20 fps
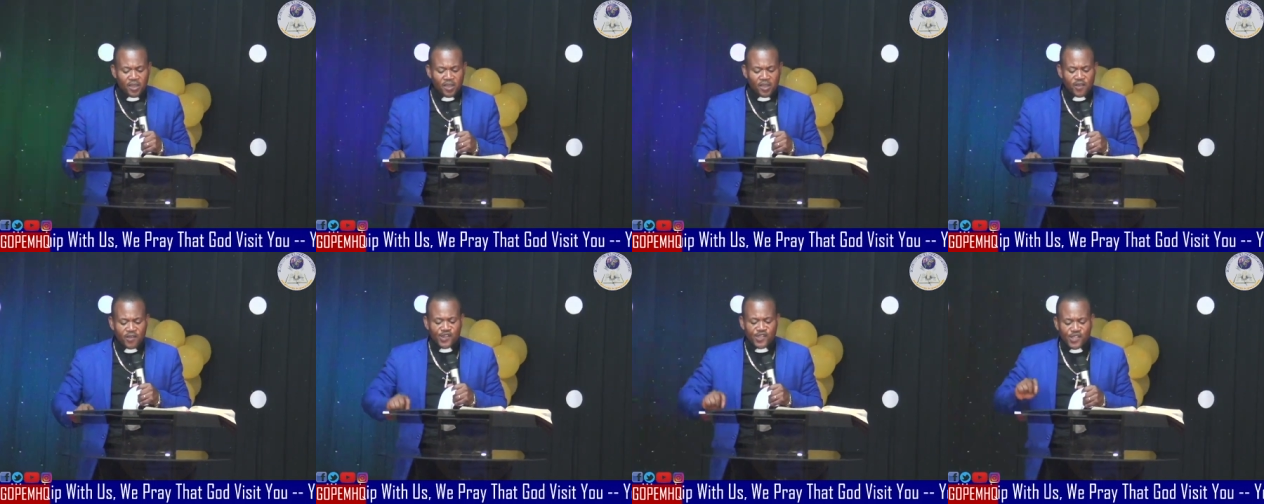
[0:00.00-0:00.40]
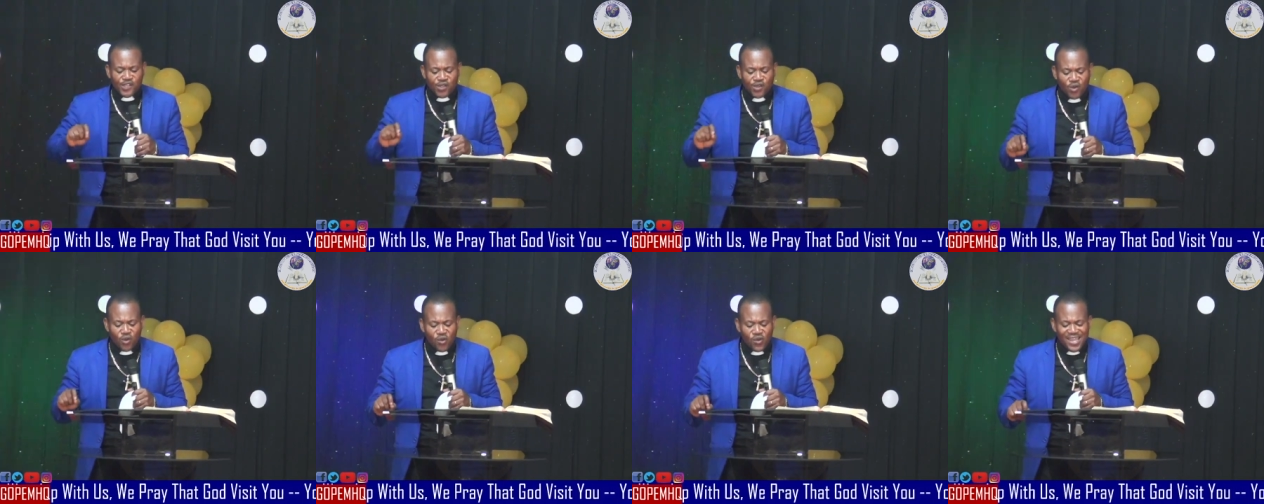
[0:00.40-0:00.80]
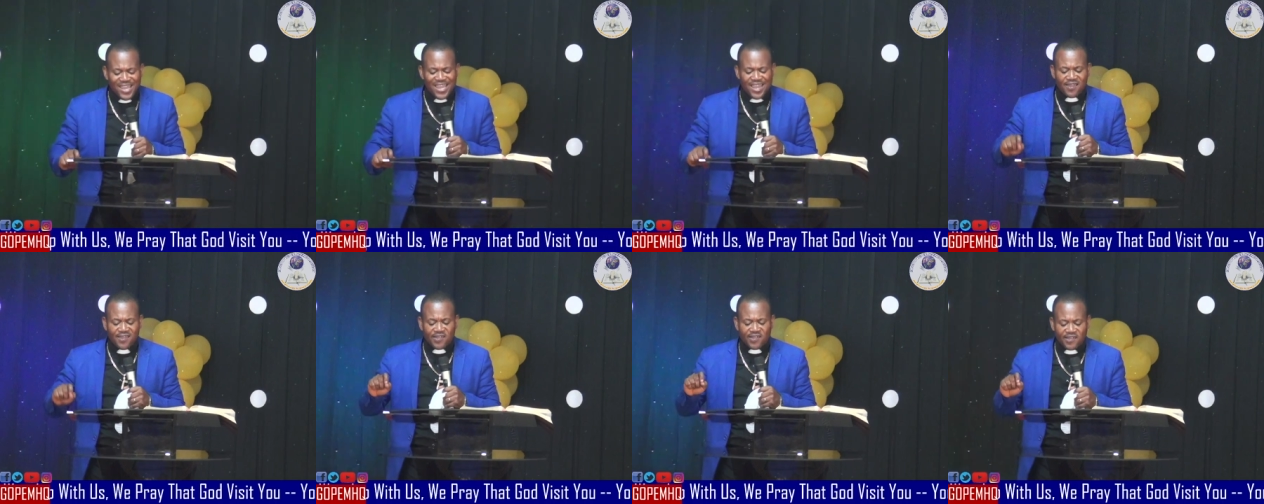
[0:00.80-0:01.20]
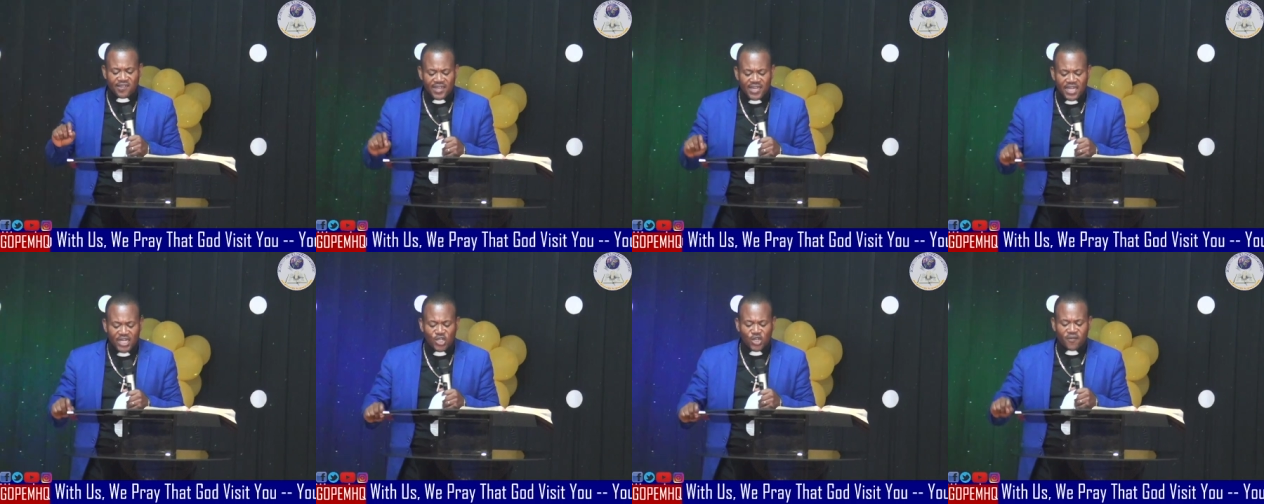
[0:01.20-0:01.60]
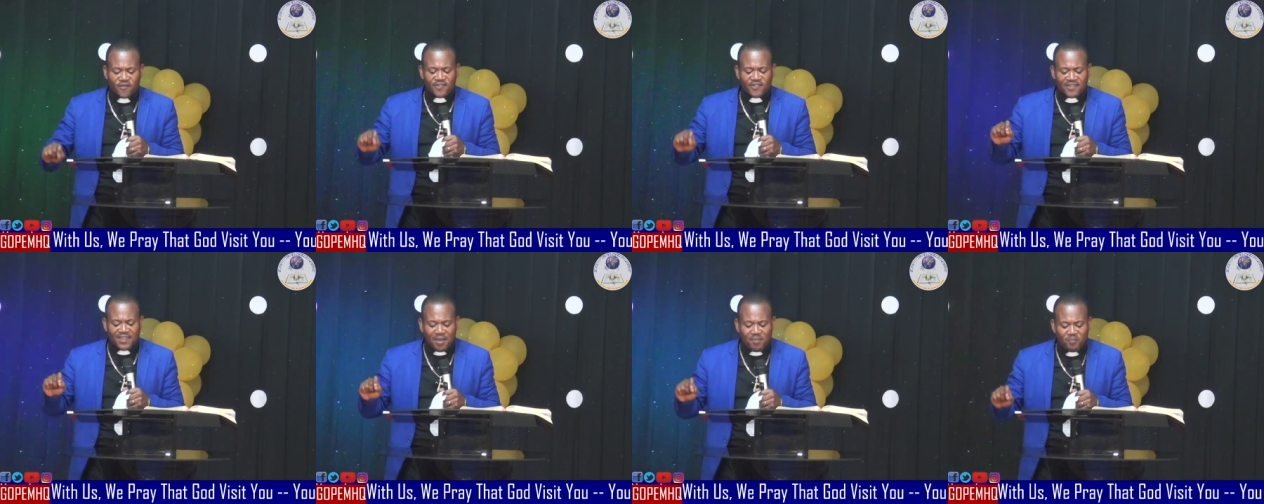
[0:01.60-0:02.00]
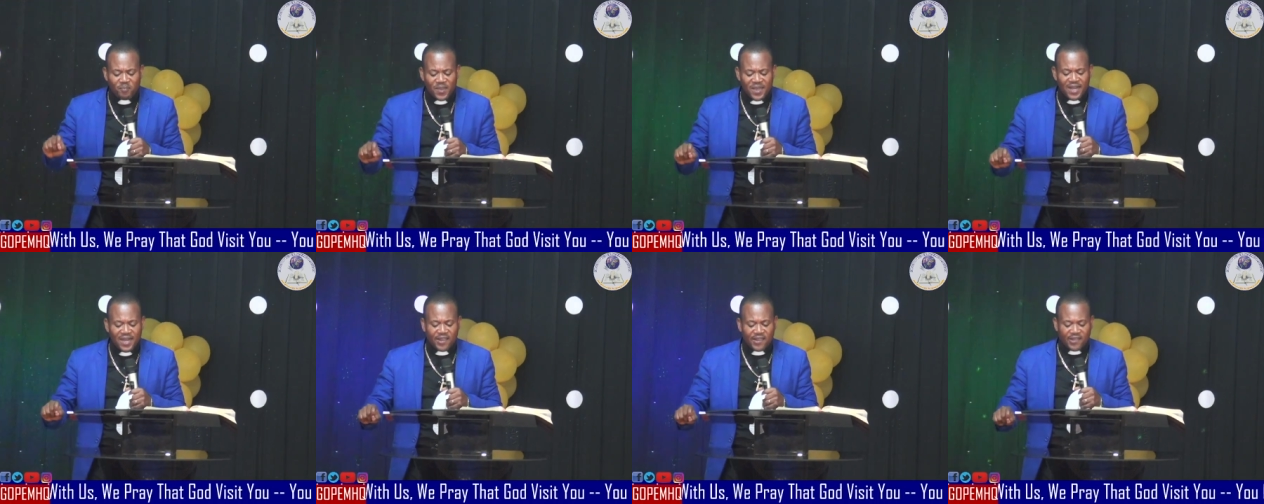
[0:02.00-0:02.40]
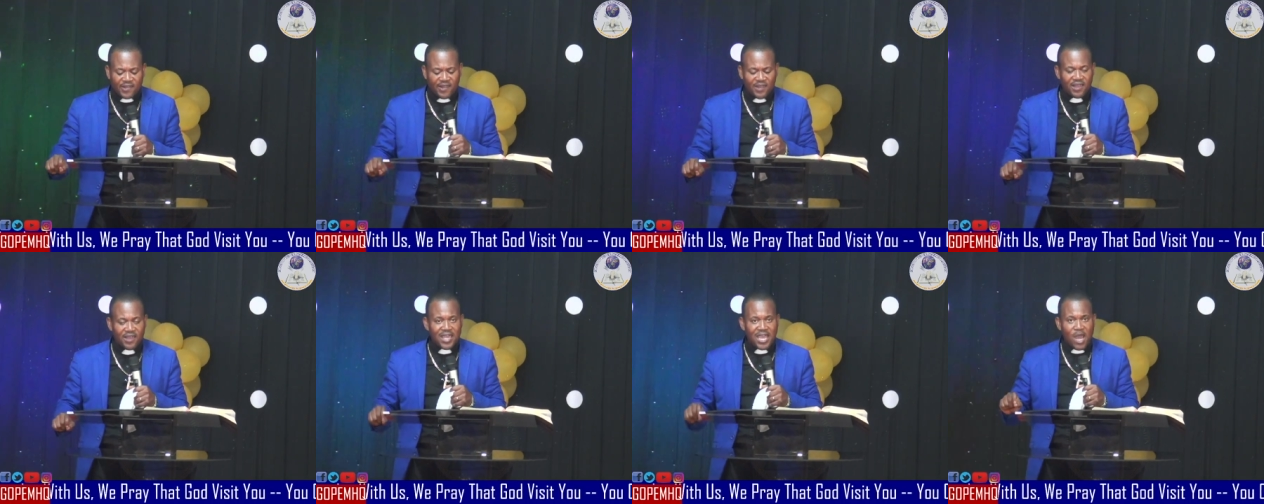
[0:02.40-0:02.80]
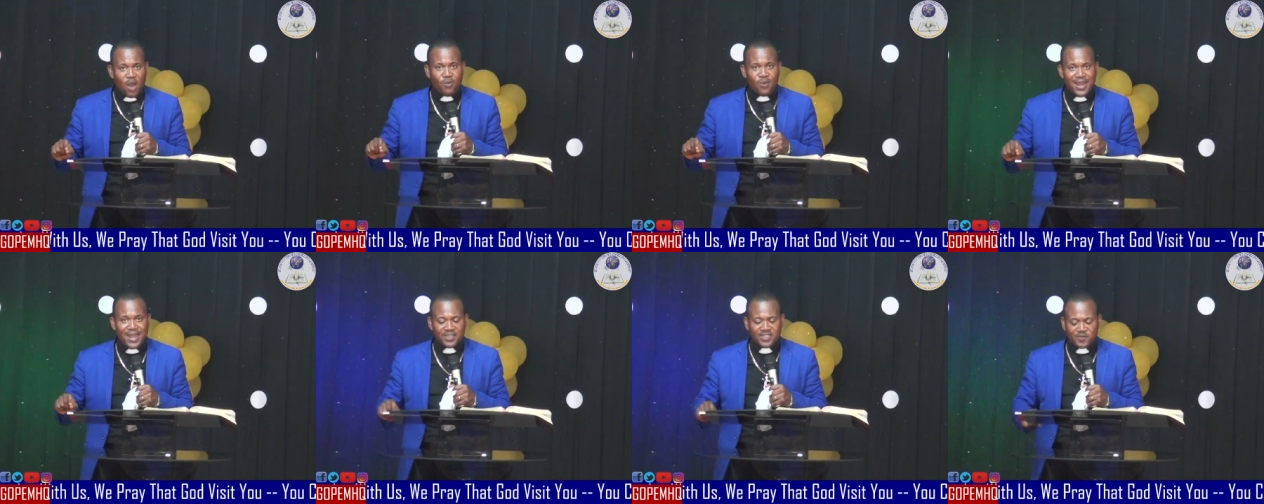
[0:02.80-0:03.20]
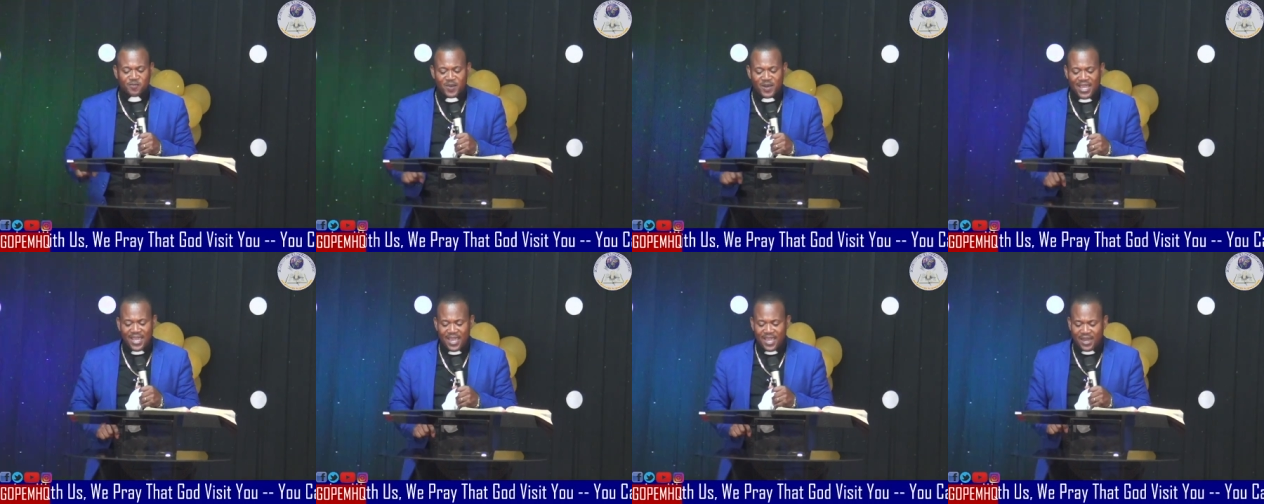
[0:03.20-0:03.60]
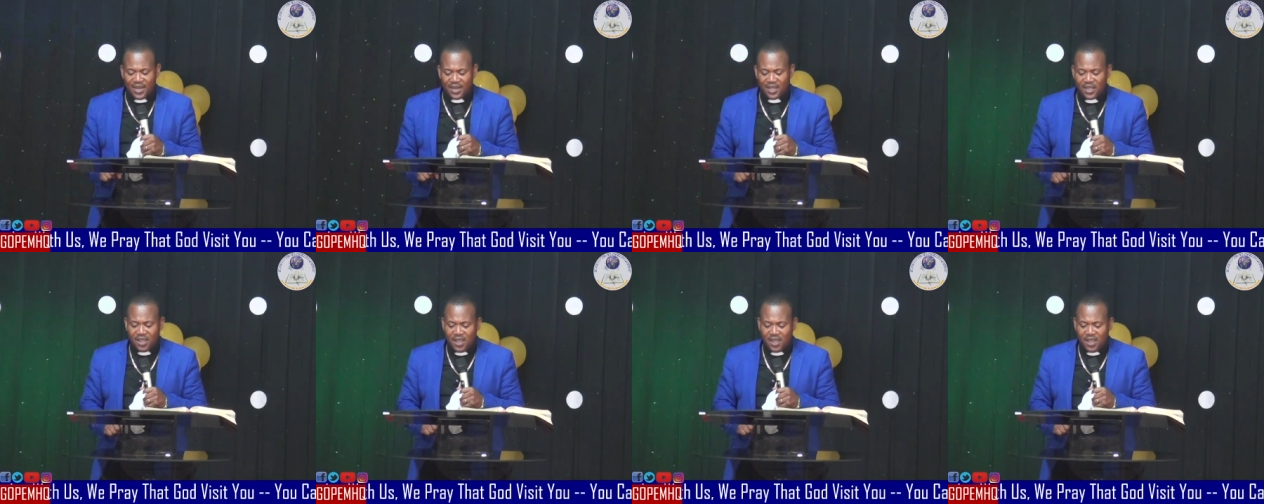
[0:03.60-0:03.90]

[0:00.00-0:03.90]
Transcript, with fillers: Sow a seed of stability. I will explain.